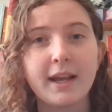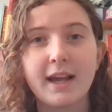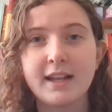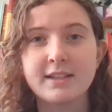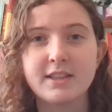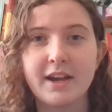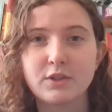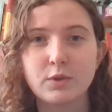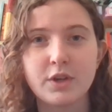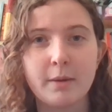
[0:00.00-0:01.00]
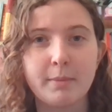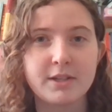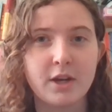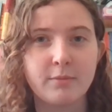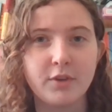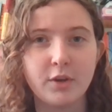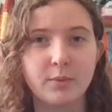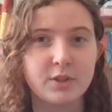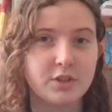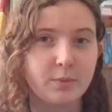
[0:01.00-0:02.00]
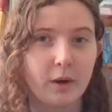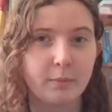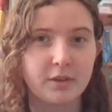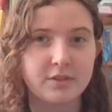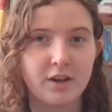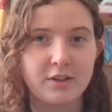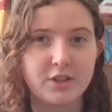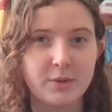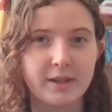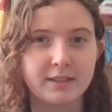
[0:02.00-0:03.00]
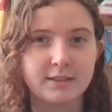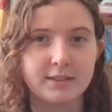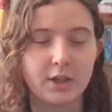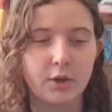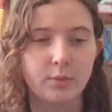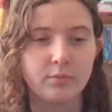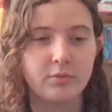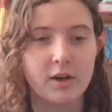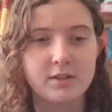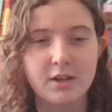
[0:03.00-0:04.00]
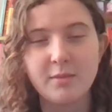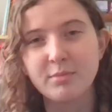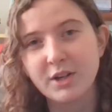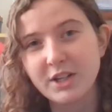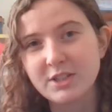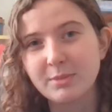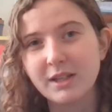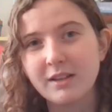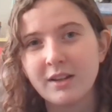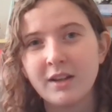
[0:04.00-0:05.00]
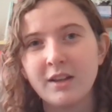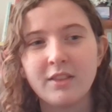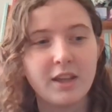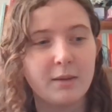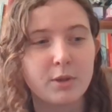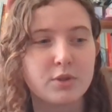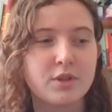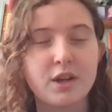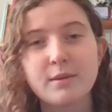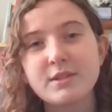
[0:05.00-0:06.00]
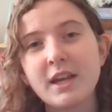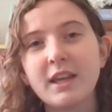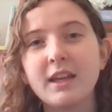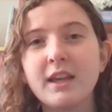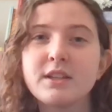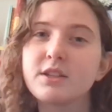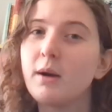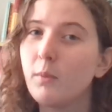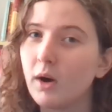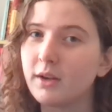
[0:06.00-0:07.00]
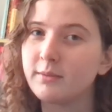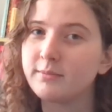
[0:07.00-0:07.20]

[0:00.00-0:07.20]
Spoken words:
I get into the actual term-by-term view, which is what I'm going to start doing. So first up, predictably, the modules that I was taking in term one.